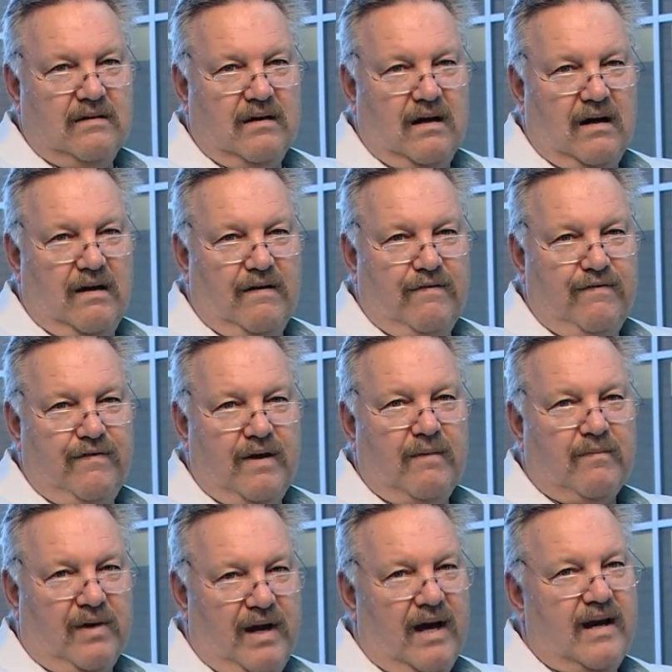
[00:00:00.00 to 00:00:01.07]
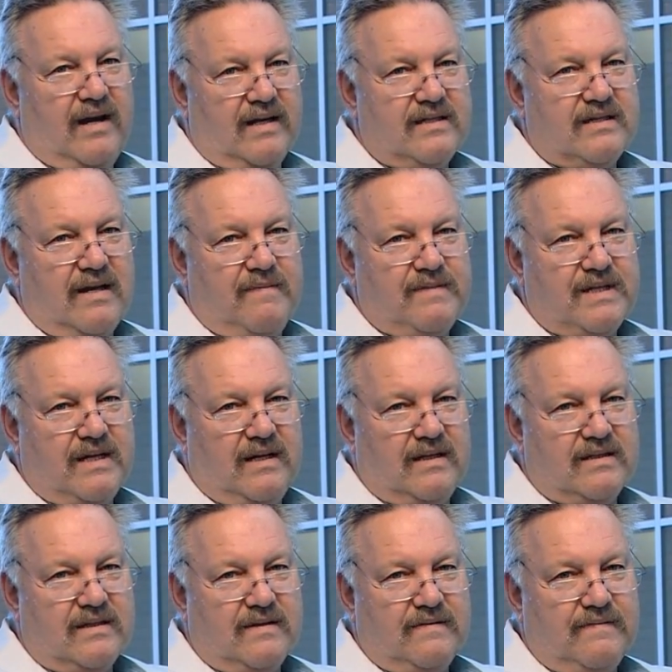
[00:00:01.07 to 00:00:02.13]
of embryonic stem
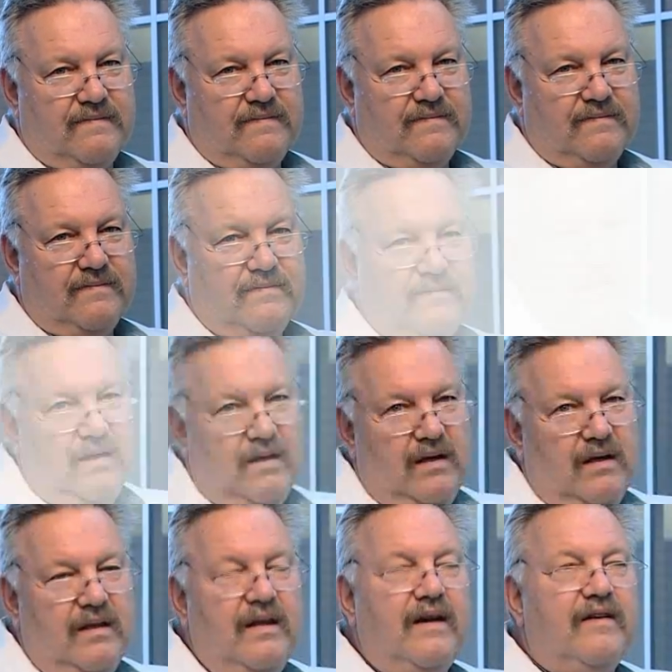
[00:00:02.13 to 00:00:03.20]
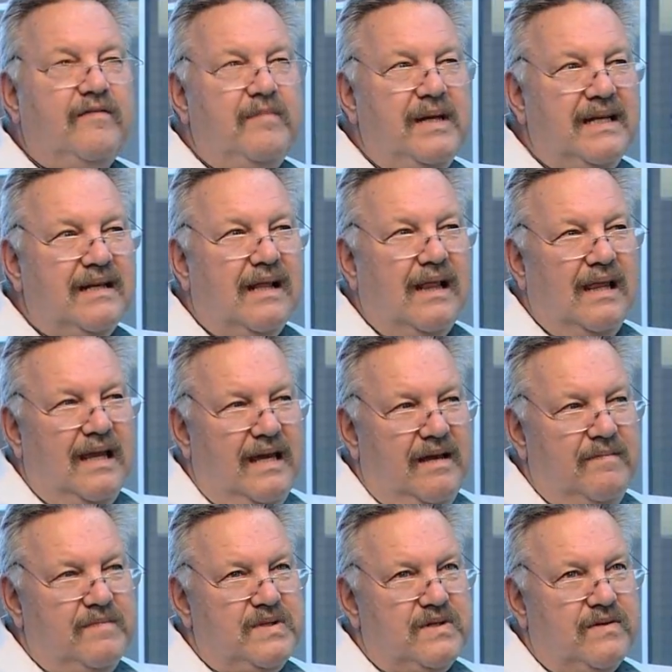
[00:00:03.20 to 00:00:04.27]
cells there have been
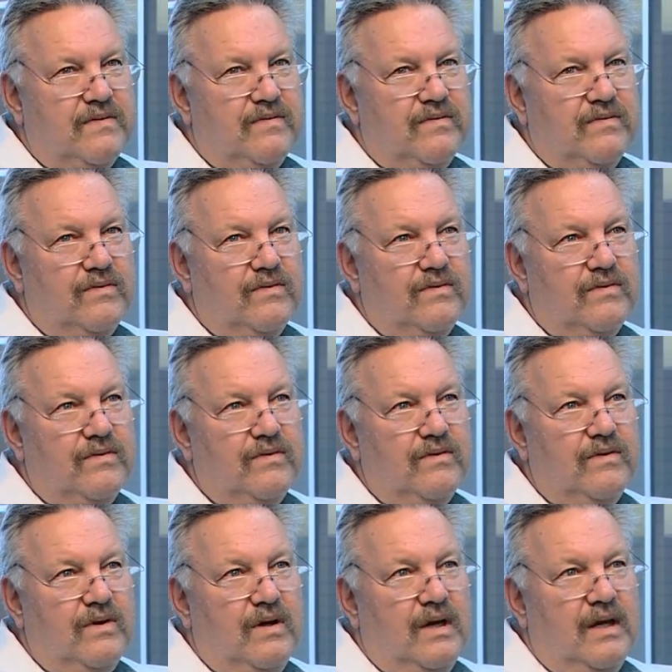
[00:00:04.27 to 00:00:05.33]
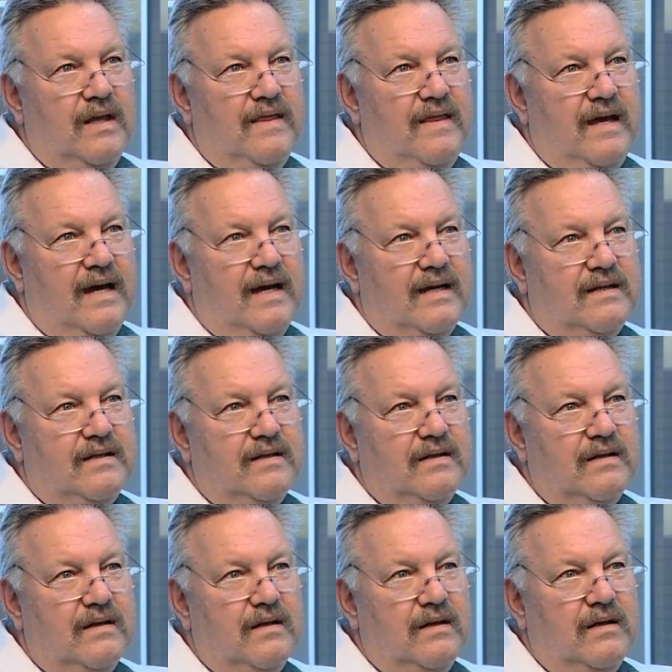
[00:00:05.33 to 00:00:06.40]
claims that
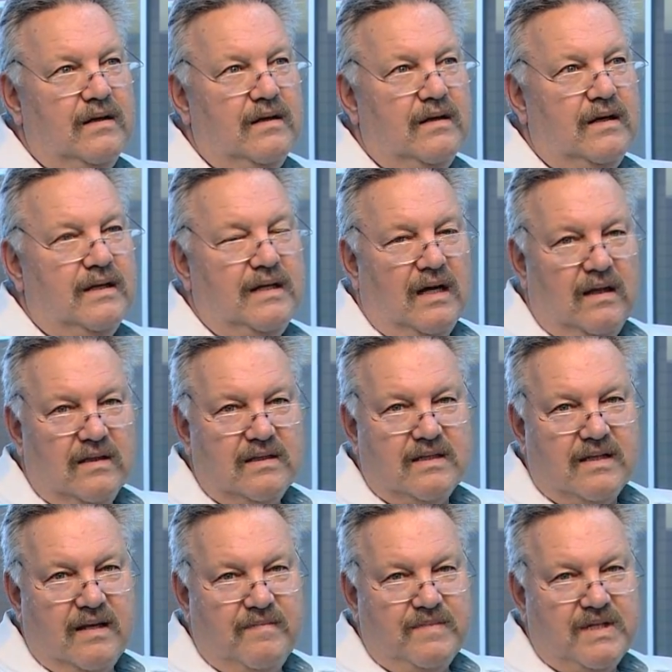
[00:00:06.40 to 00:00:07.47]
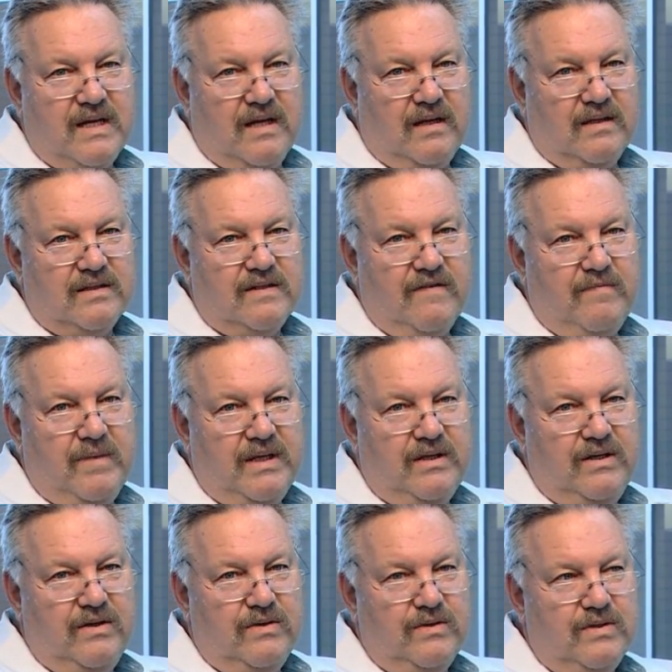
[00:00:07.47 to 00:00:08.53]
adult stem cells have been
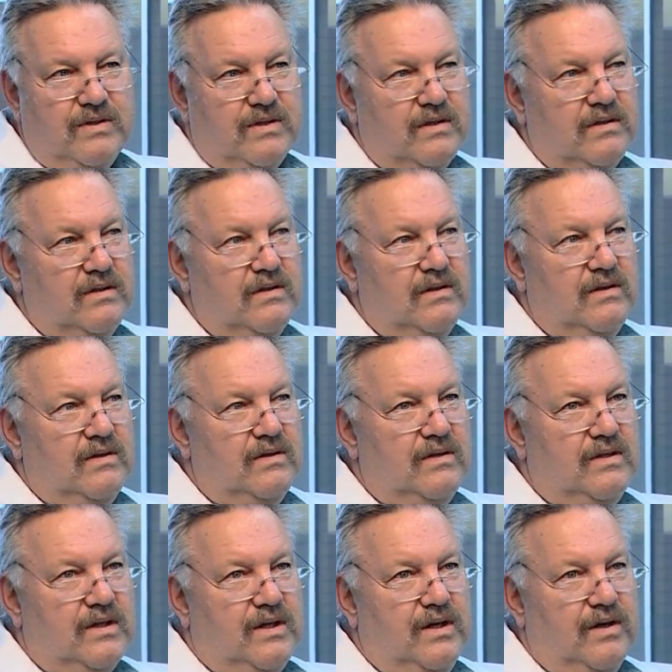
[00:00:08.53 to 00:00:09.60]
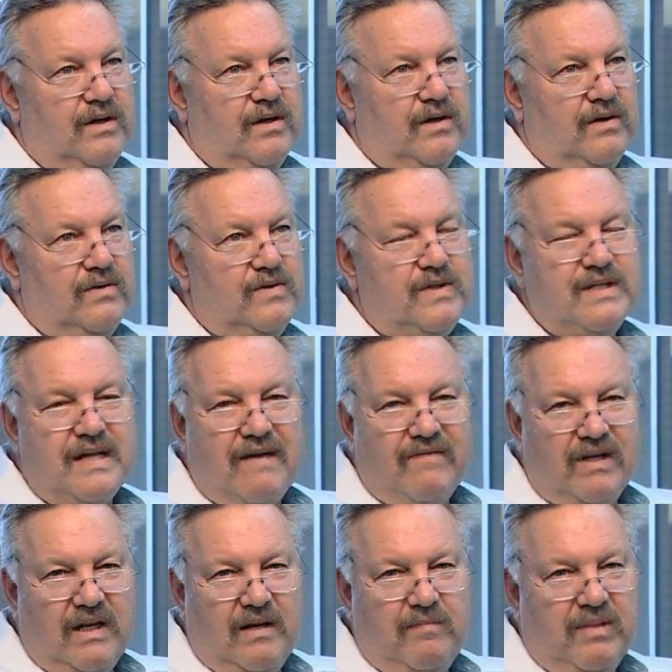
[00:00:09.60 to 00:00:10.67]
used to cure
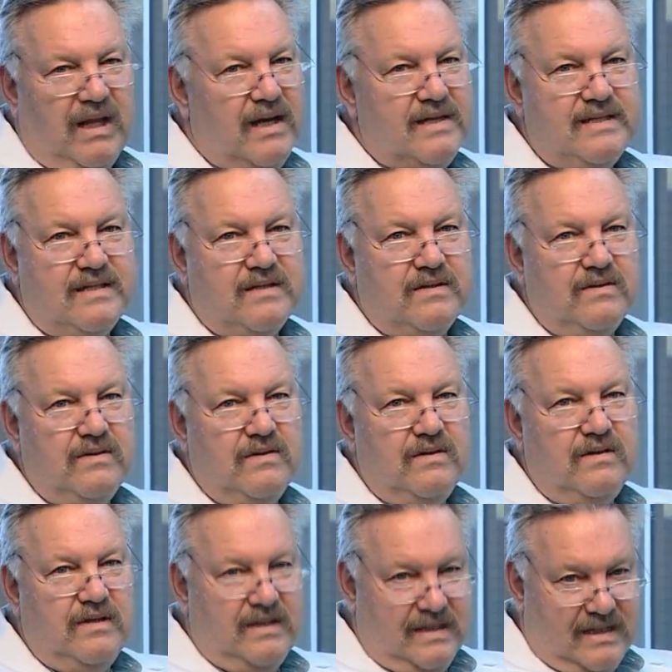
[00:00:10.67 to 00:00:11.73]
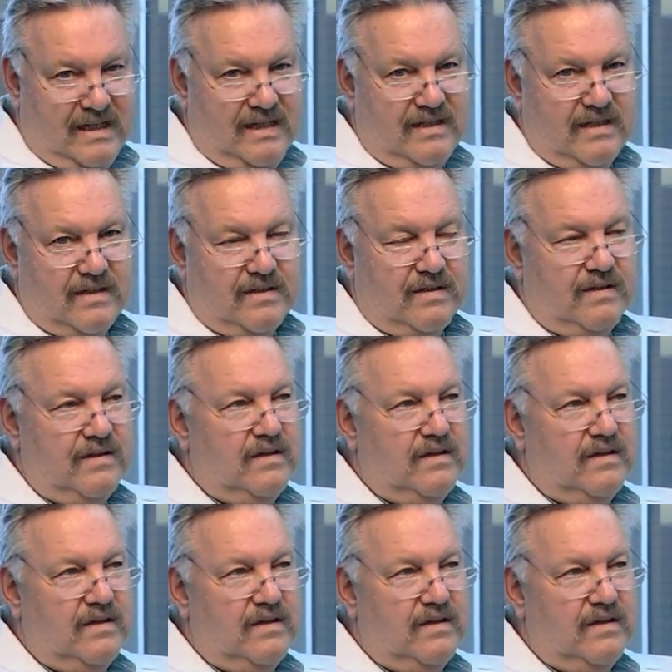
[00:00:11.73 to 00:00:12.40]
70 plus diseases.